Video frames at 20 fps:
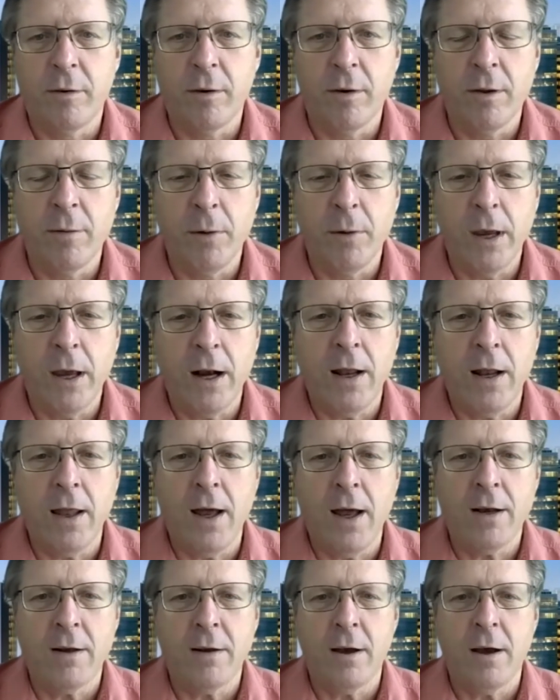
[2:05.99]
So we got a
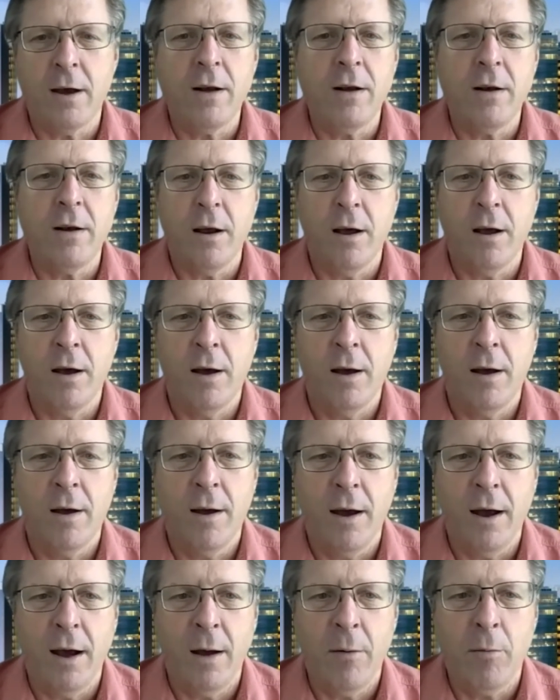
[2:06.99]
lot done.
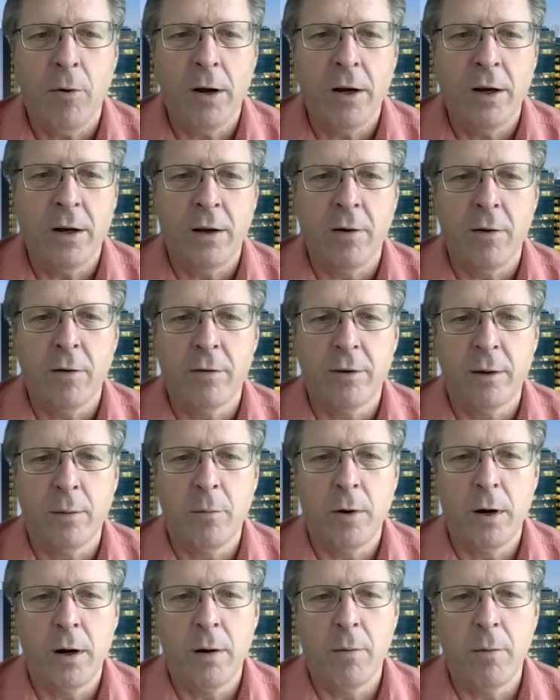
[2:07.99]
Uh, I wanted to go
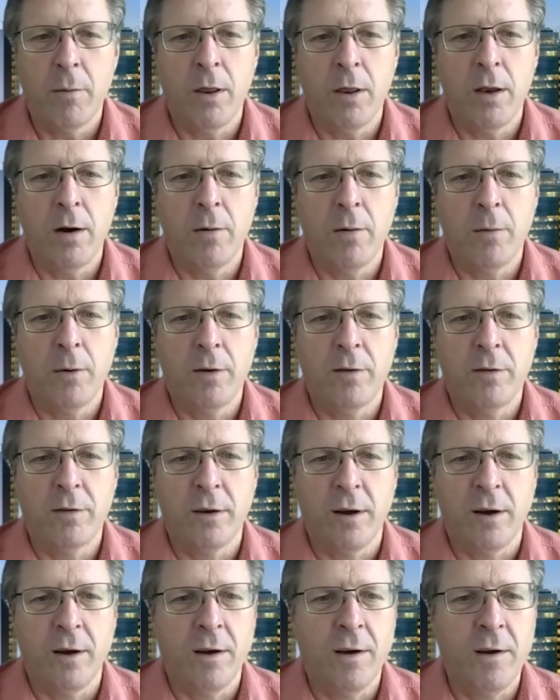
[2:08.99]
somewhere where there was
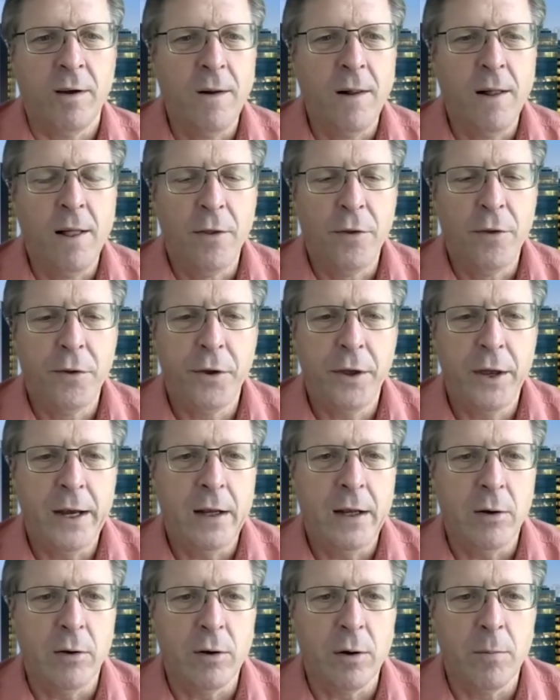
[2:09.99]
a
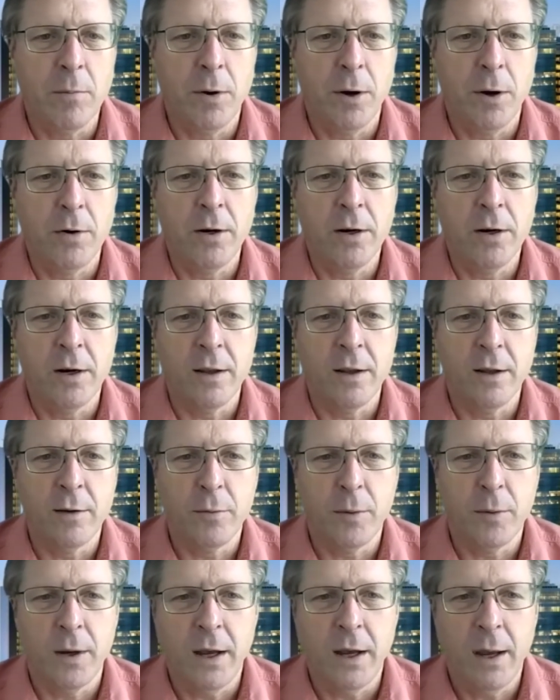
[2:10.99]
clinical component, and
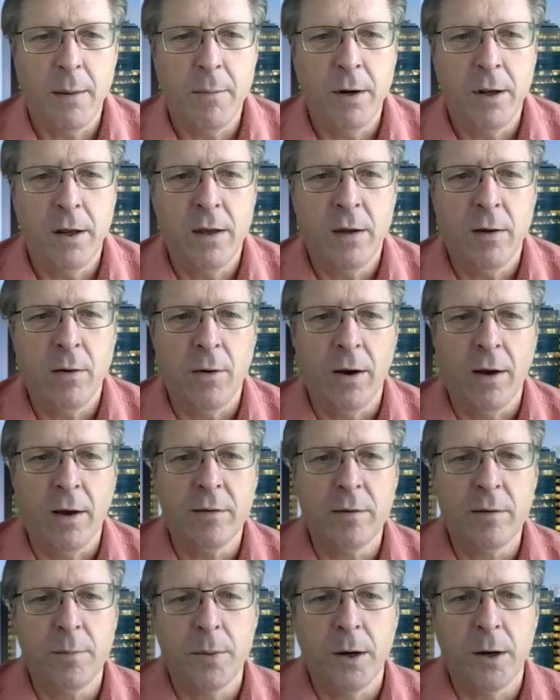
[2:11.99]
that's why I came to
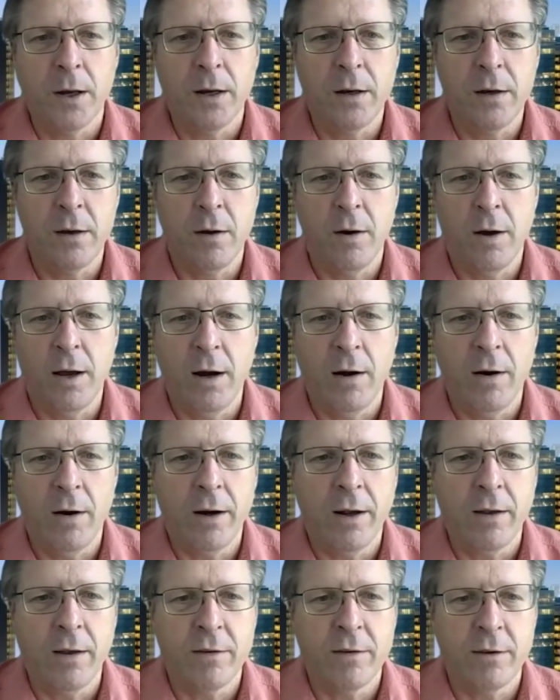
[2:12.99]
NUS. But you know,
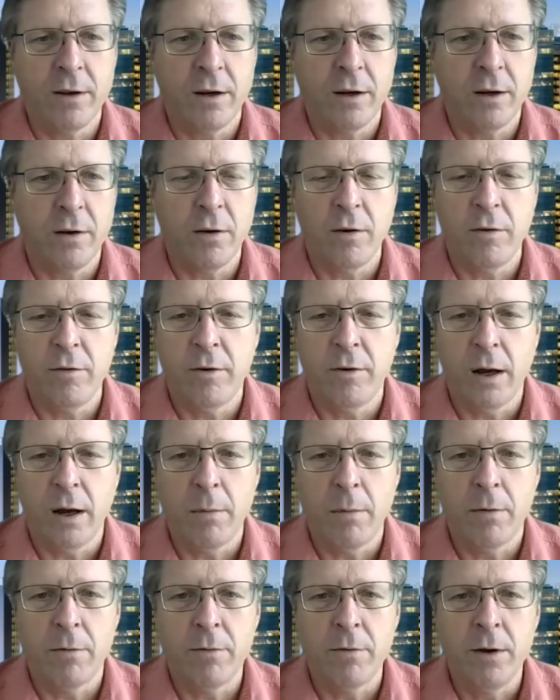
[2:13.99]
Eric has done a good
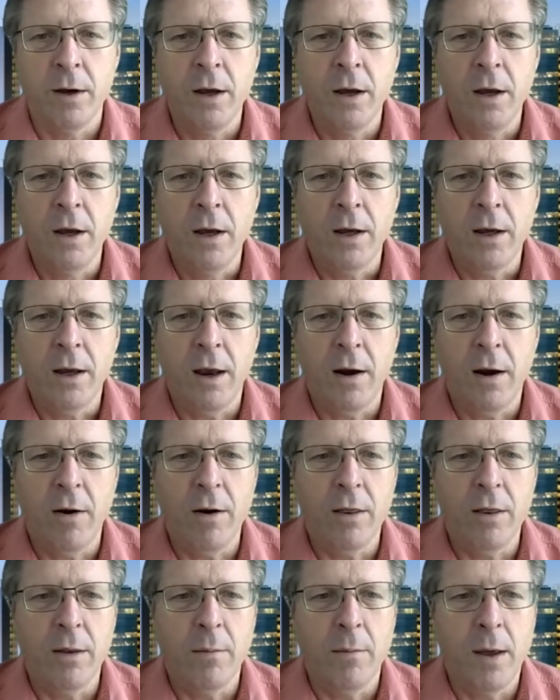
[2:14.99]
job of
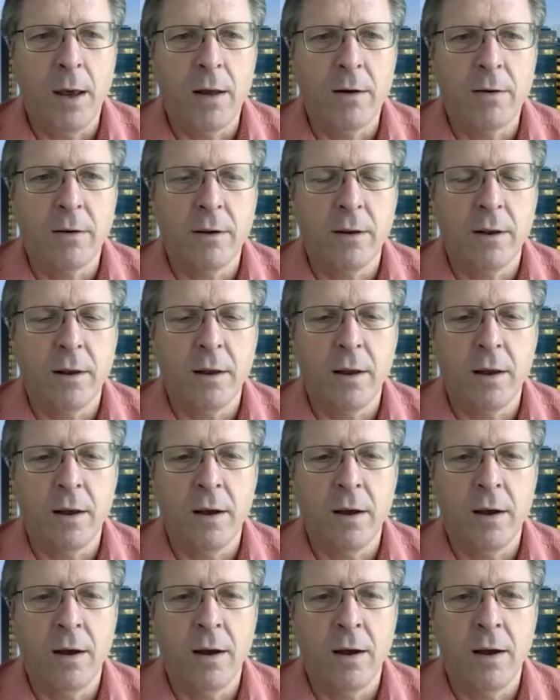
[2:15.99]
carrying the mantle,
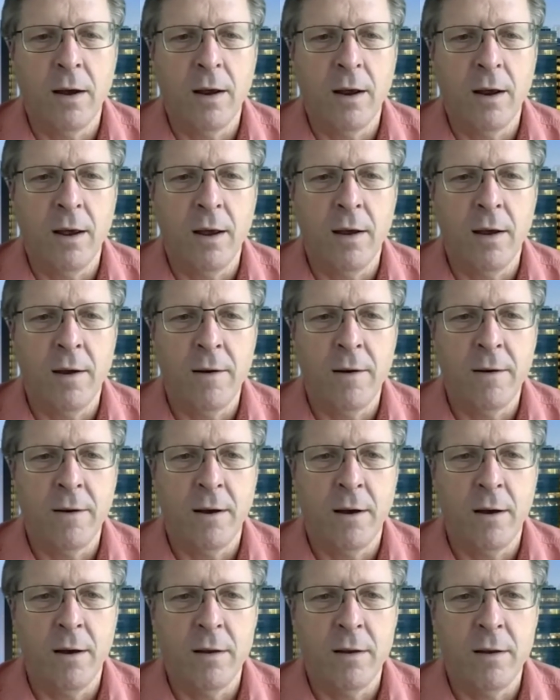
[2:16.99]
uh, and
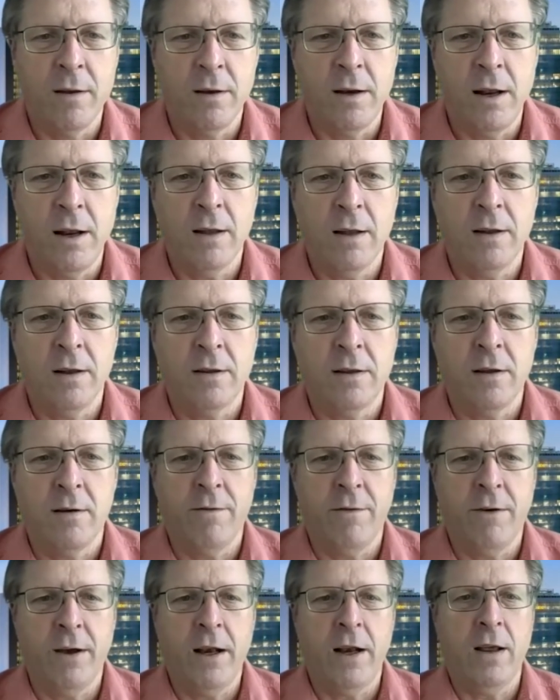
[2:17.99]
uh, now that the
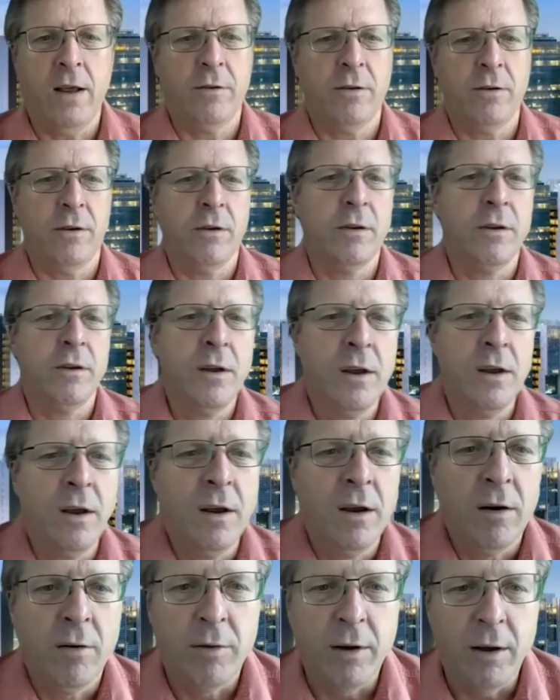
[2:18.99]
financial
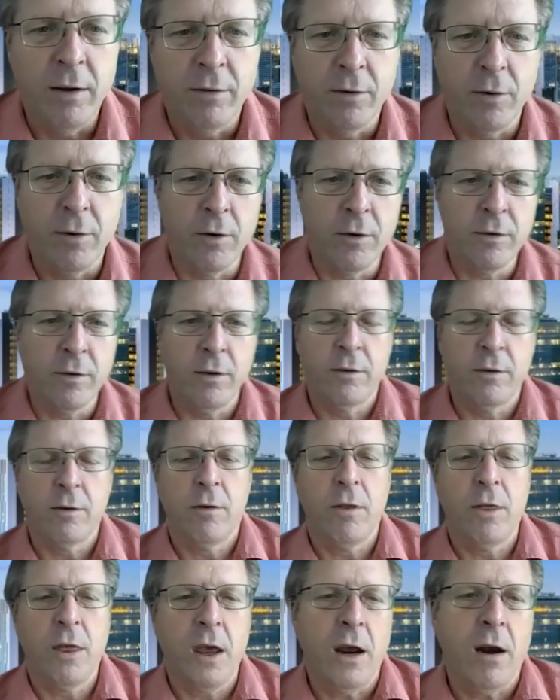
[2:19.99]
resources
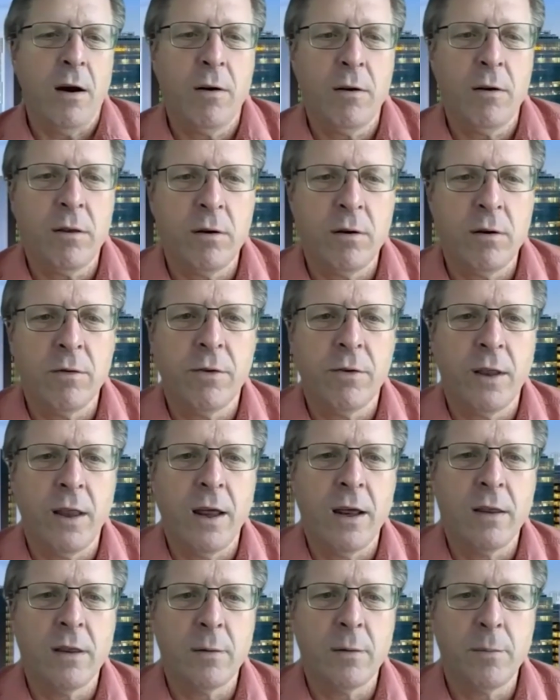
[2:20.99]
are there through
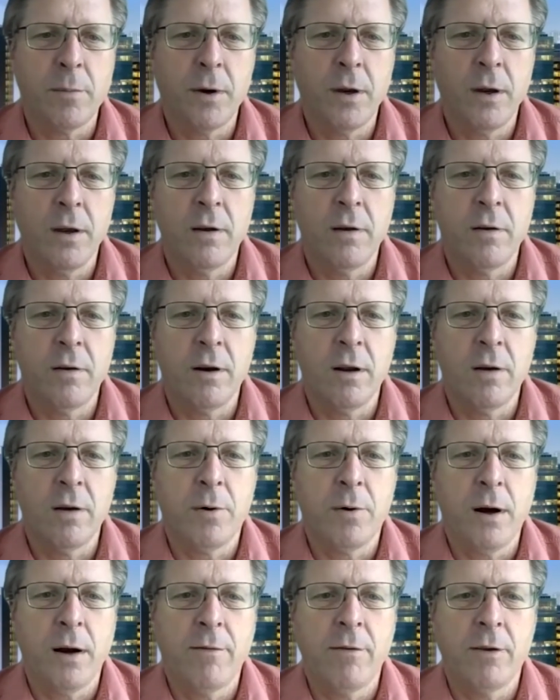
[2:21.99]
philanthropy and,
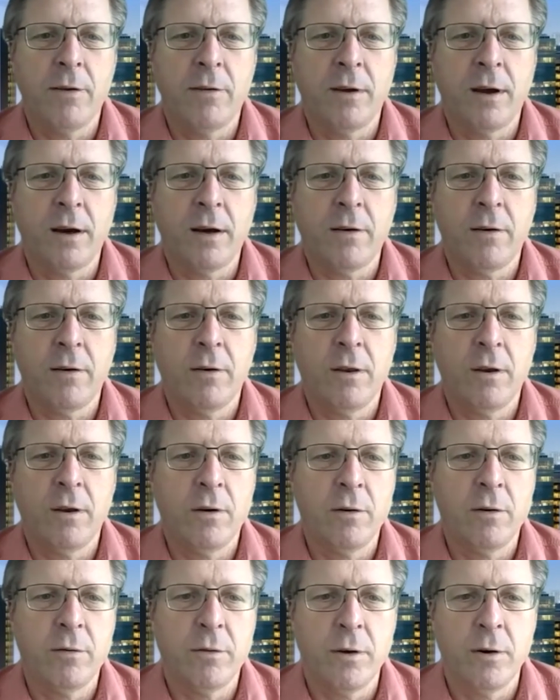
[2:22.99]
and private sector,
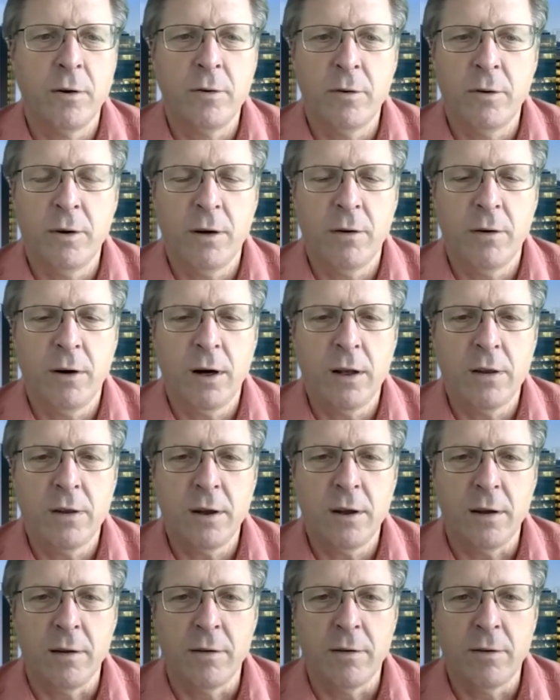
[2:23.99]
they're they're doing great
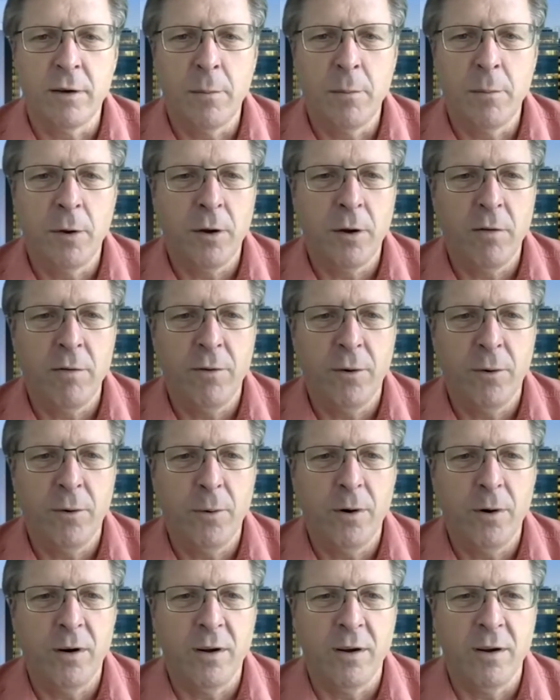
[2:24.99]
things. So I'm looking
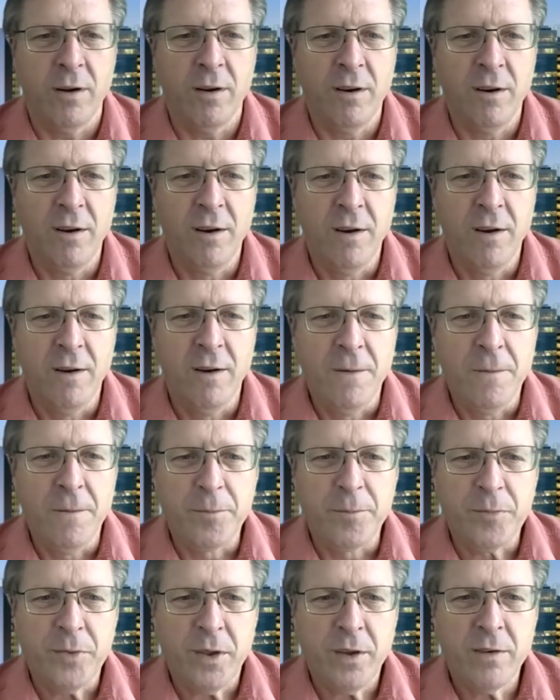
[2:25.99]
forward to
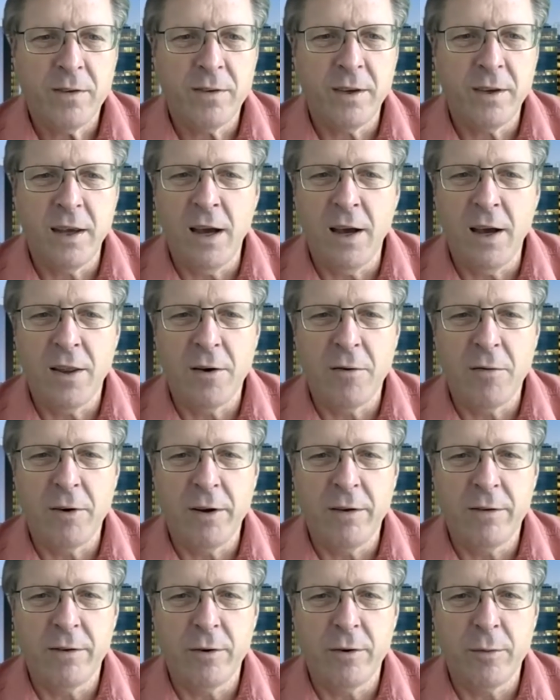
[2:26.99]
see how the
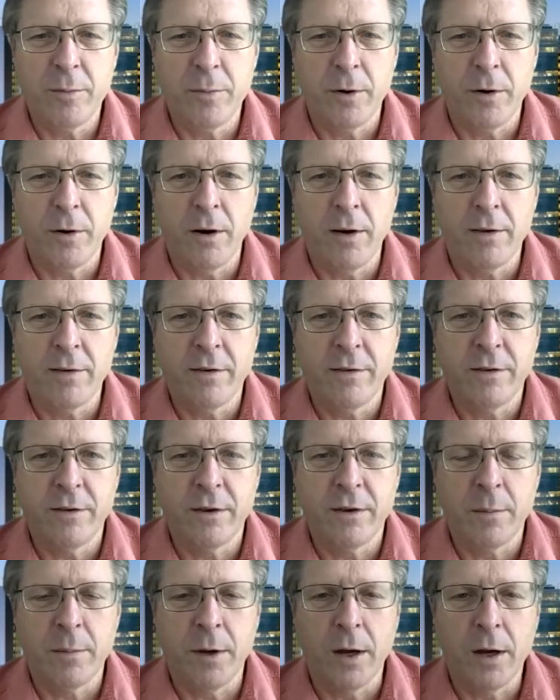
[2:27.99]
research progresses
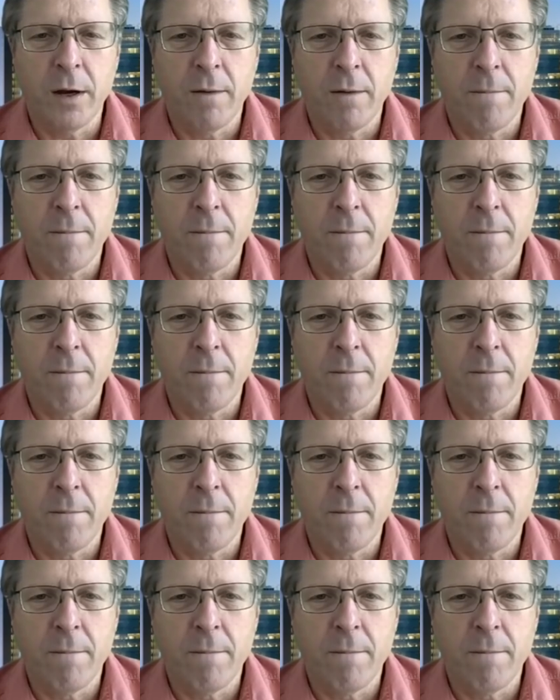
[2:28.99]
at the Buck.